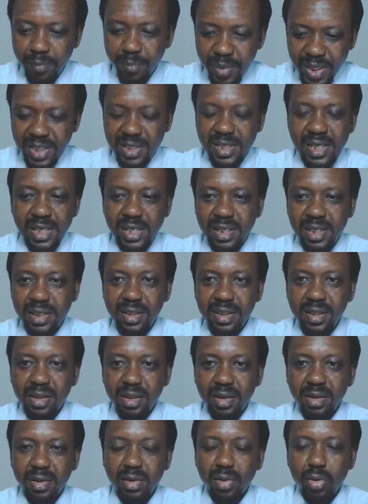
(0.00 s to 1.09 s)

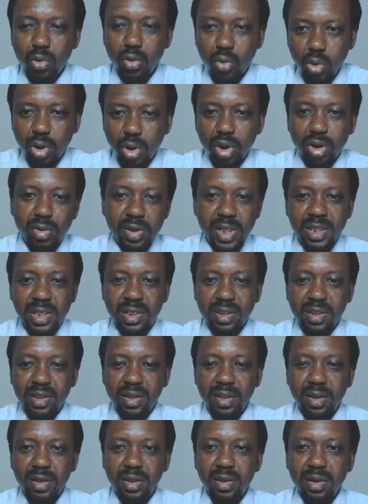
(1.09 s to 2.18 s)
bitterness,
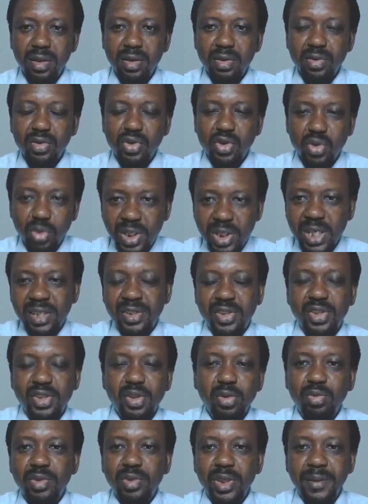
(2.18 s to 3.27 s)
quarrels to their
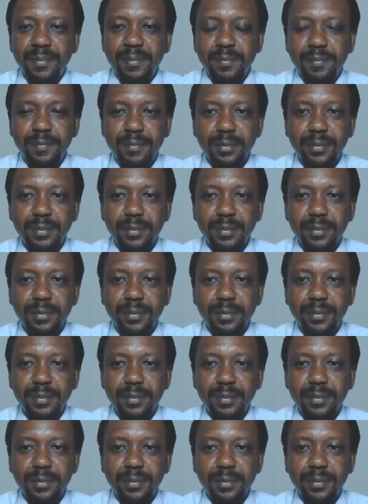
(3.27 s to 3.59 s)
children.